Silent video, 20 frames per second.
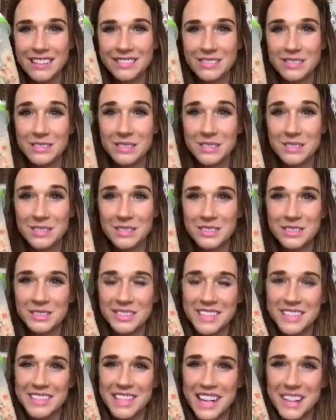Ooh,
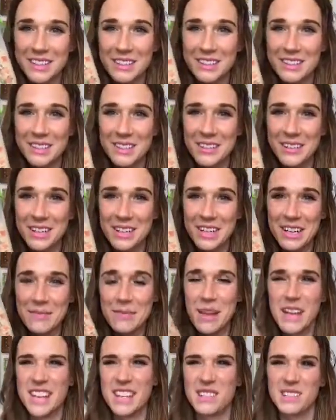does that look so good?
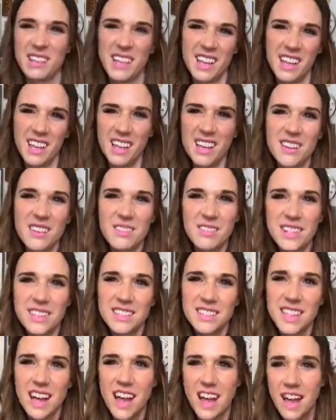My kids are like, ew, what's
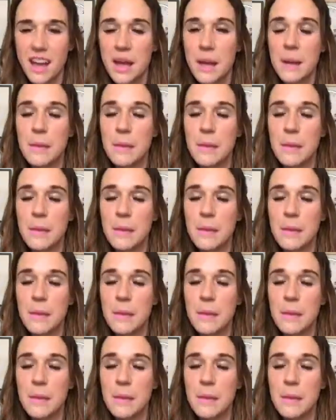that?